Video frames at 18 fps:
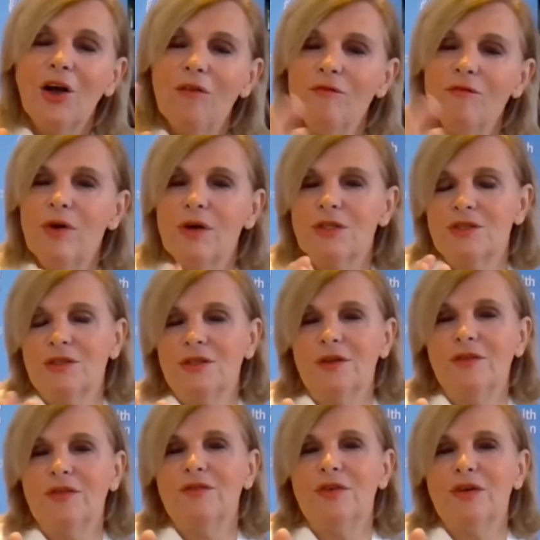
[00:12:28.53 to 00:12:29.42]
combustion
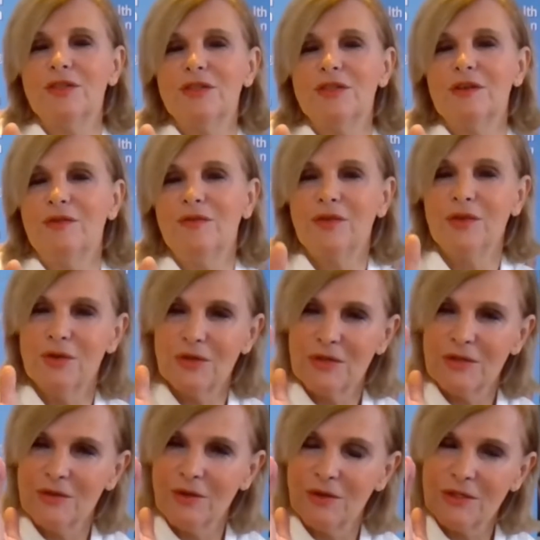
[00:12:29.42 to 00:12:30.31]
of the fossil
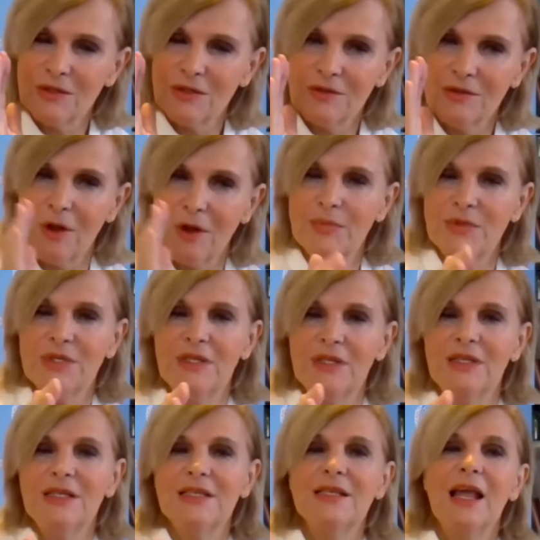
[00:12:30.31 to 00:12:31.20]
fuels, those
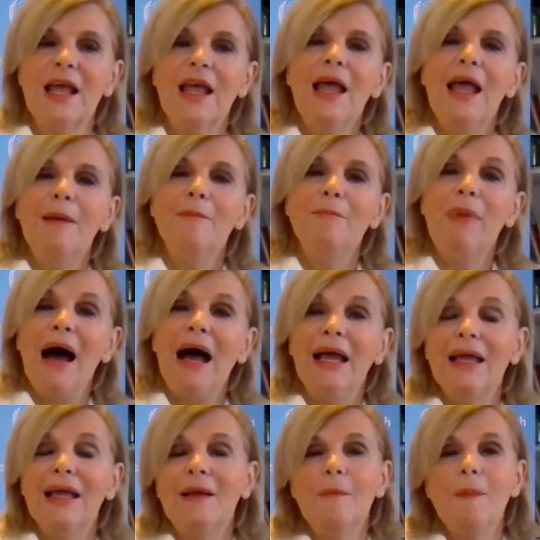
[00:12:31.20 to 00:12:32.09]
subsidies,
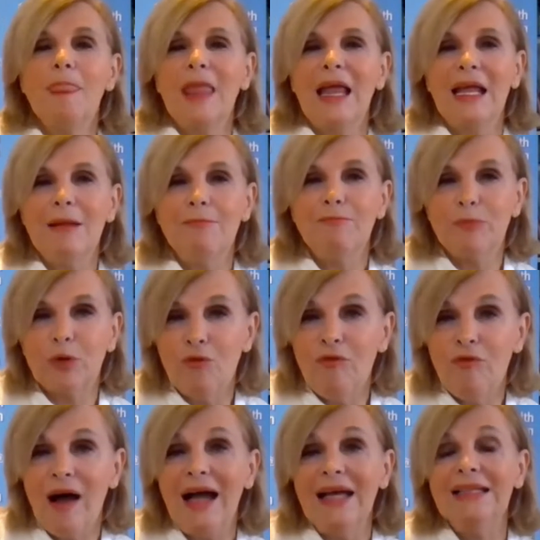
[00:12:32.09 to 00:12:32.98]
by
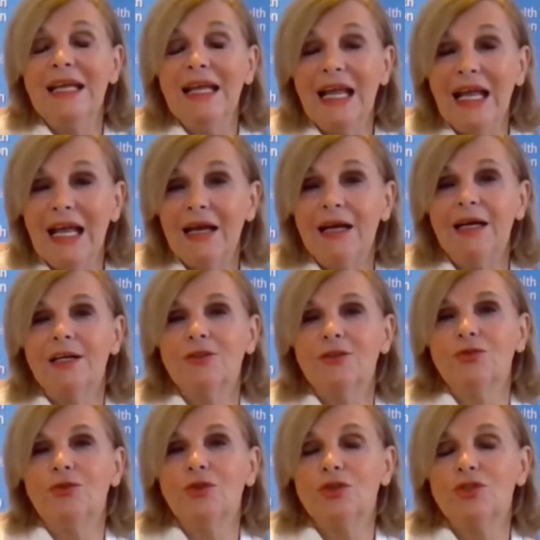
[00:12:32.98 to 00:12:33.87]
providing care
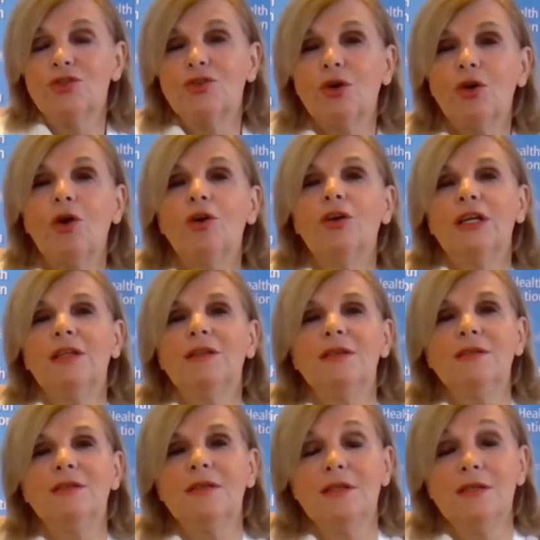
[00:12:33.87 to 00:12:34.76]
to those chronic
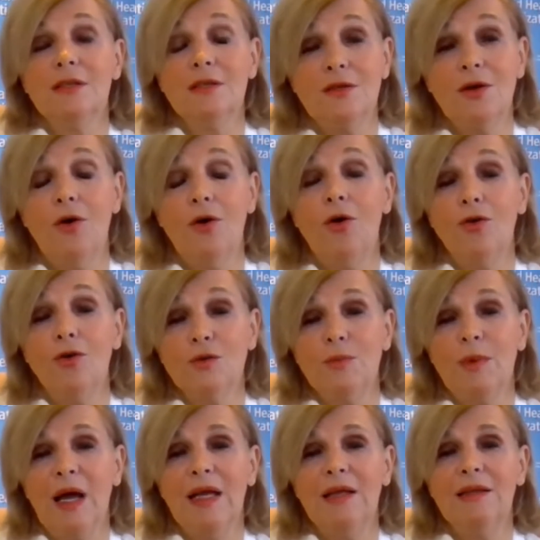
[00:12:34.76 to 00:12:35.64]
diseases caused
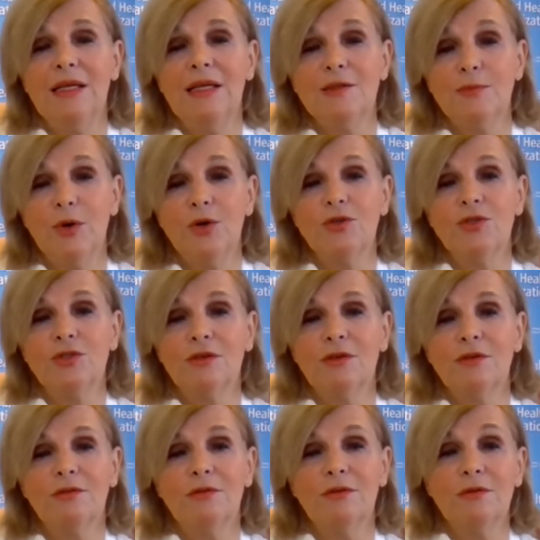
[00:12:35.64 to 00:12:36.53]
by the exposure
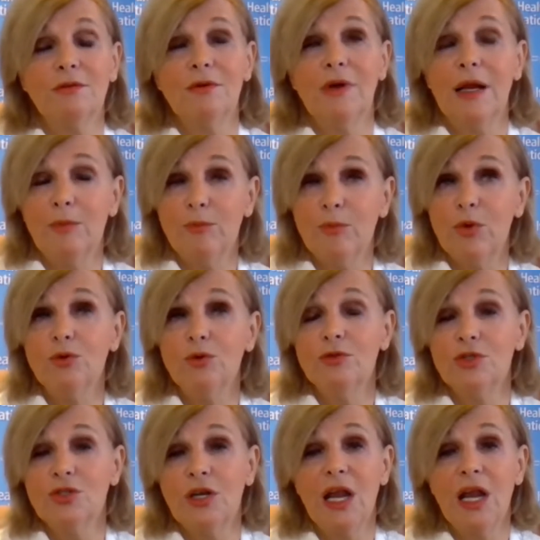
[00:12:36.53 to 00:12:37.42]
to air
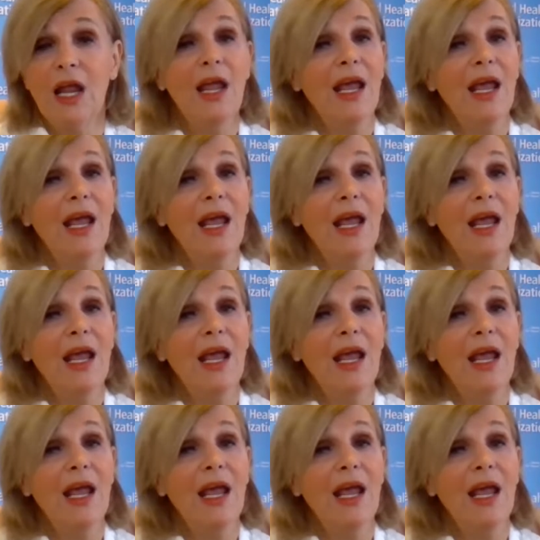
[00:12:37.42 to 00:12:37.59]
pollution.